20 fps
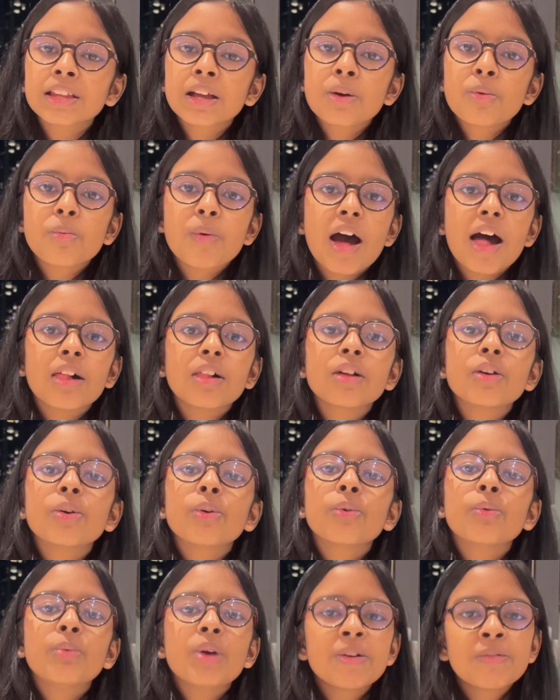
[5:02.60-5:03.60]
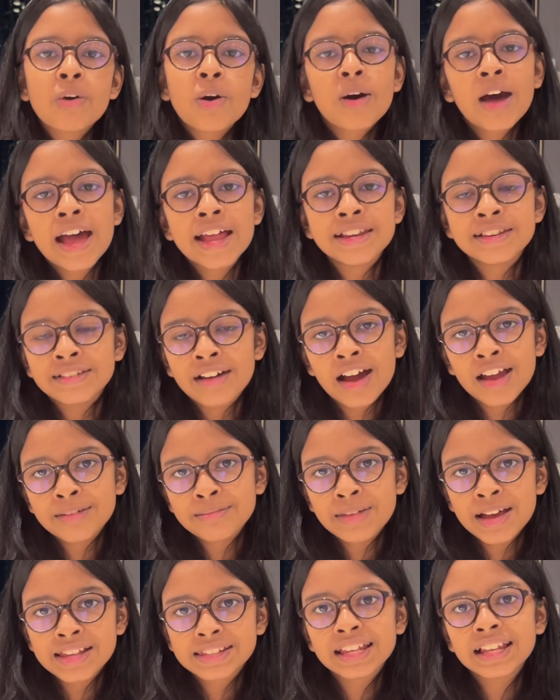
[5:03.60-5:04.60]
Well, we've all had
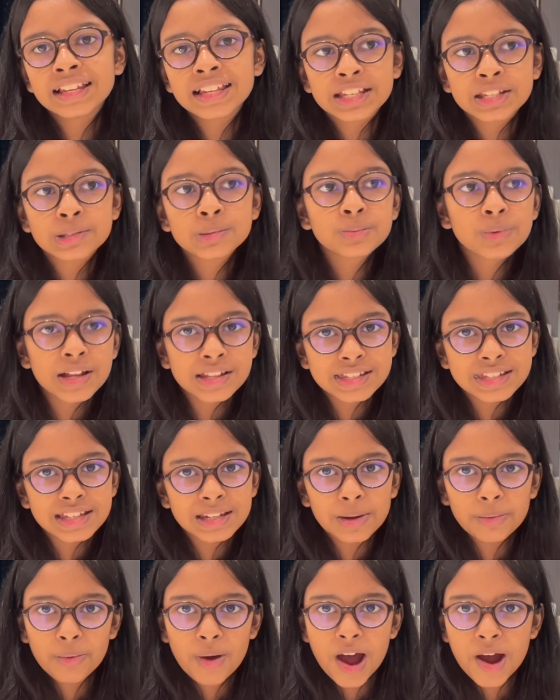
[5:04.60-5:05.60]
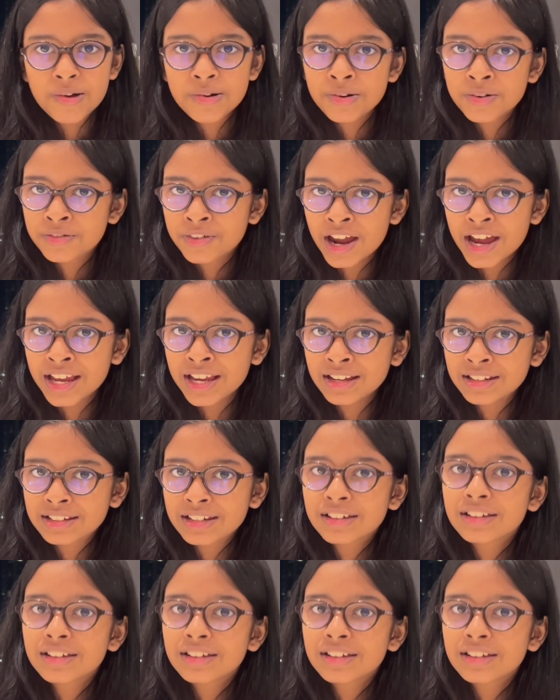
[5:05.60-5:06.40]
nightmares at least once in a while, right?